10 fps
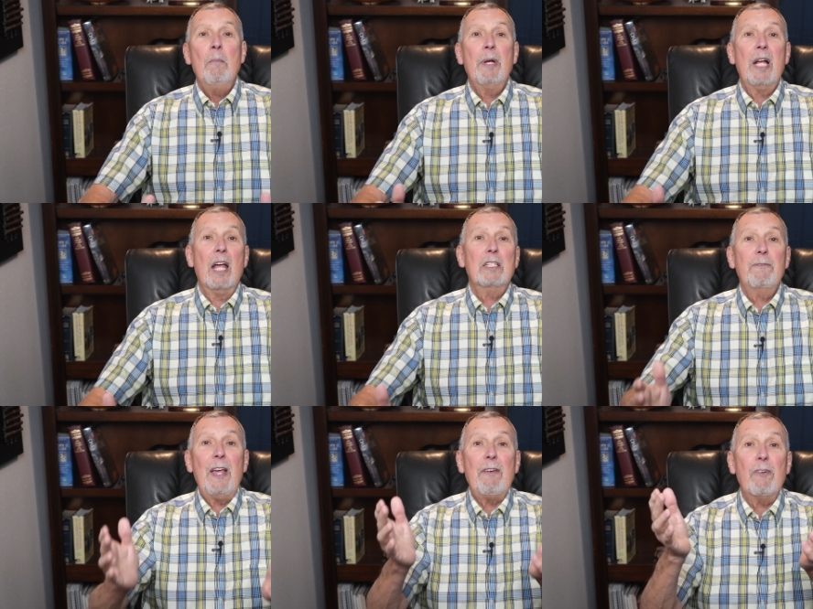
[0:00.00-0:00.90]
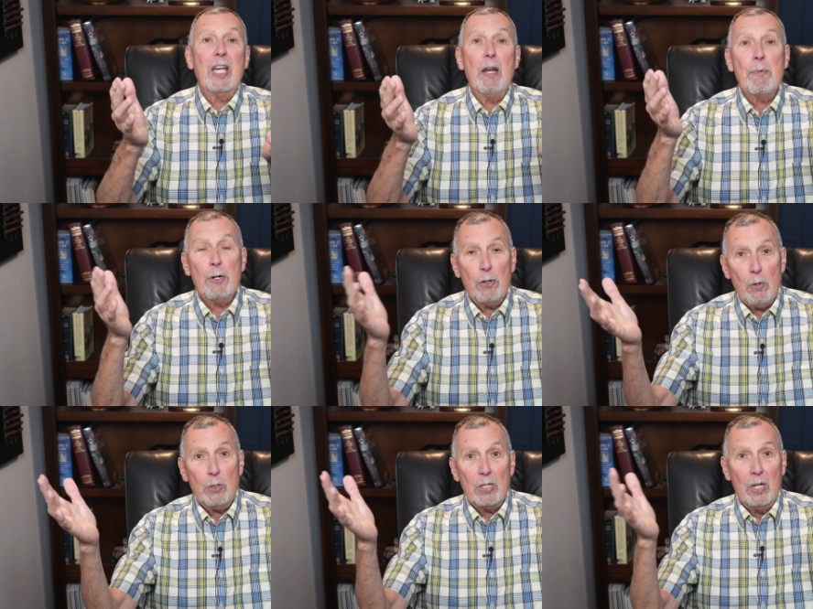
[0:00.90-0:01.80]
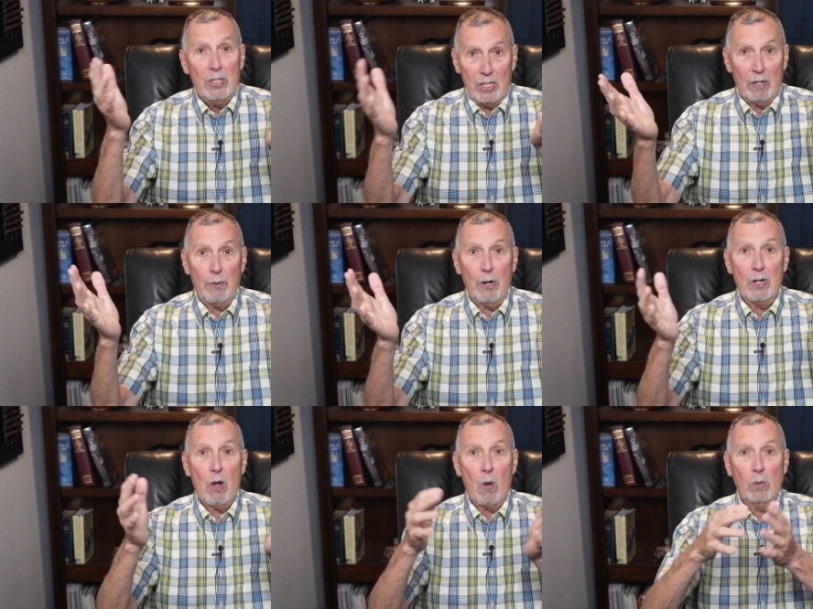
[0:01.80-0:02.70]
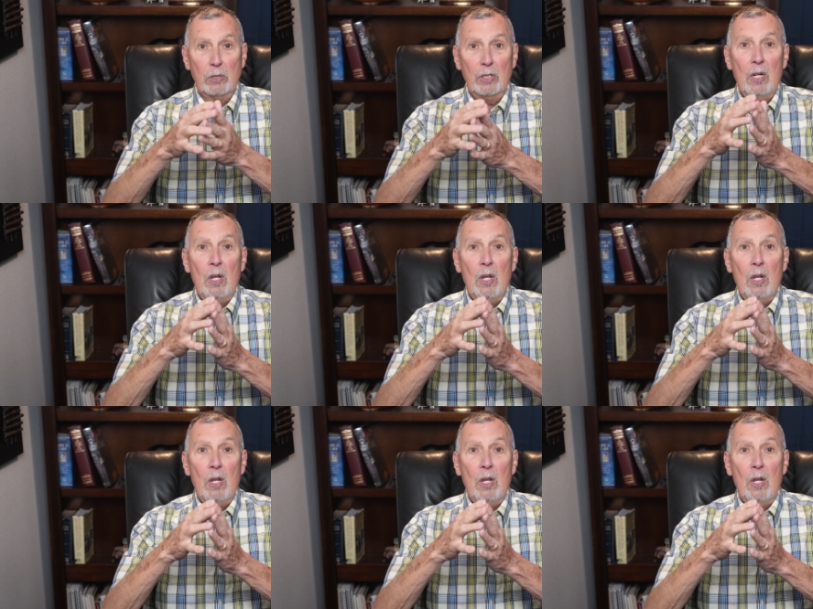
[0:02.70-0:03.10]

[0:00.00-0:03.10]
because favor can produce silver and gold.